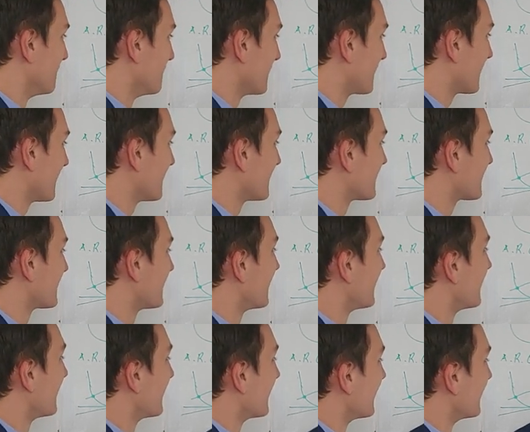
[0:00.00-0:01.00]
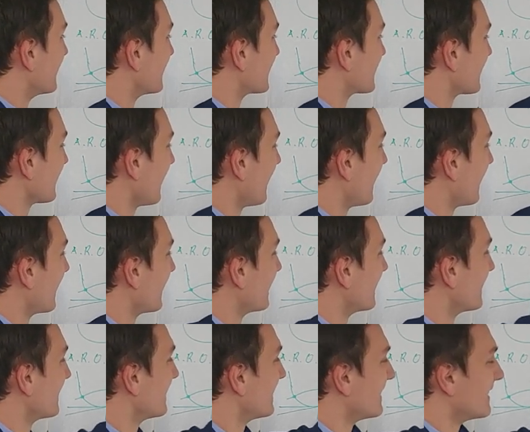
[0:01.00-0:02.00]
because this
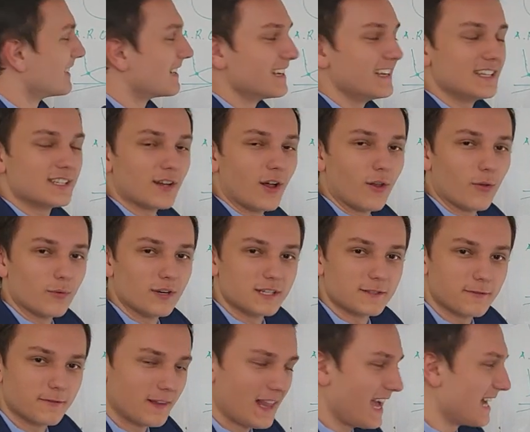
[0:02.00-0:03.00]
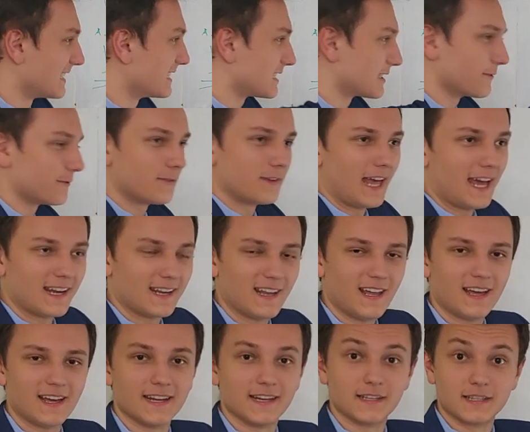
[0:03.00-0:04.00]
line is always flat. It's a flat
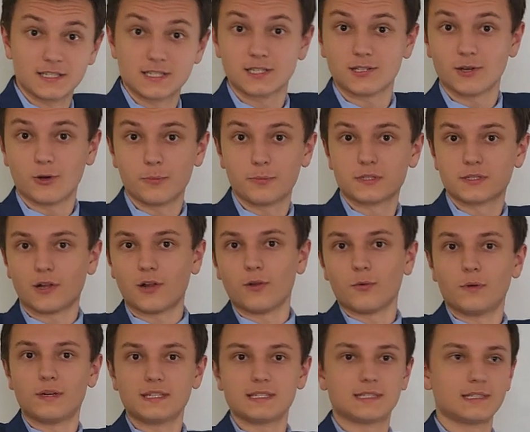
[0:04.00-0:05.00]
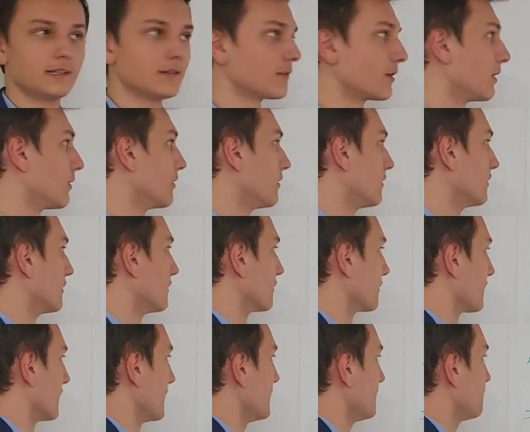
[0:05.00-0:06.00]
line. The slope is always 0,
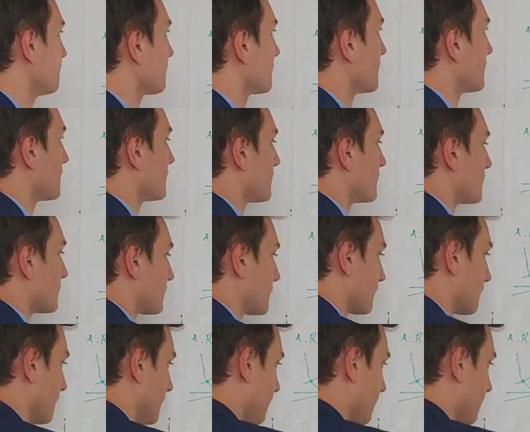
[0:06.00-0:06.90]
okay? So